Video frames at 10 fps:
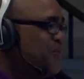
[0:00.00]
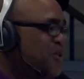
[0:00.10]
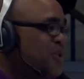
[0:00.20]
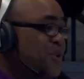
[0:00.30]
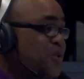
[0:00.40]
if
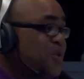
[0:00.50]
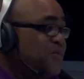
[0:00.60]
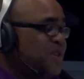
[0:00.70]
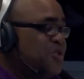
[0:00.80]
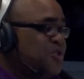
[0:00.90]
not the whole
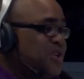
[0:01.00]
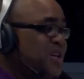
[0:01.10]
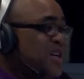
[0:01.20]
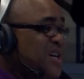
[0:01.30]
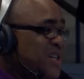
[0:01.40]
of
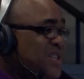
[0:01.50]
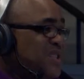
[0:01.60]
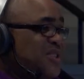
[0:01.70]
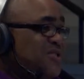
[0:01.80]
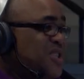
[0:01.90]
Nigeria,
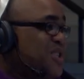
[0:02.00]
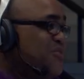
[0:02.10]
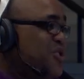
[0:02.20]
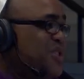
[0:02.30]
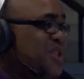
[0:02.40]
is the
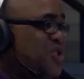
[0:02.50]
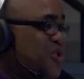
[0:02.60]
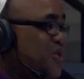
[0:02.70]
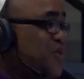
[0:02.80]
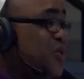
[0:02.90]
Redeemed Christian
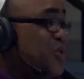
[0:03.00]
Church of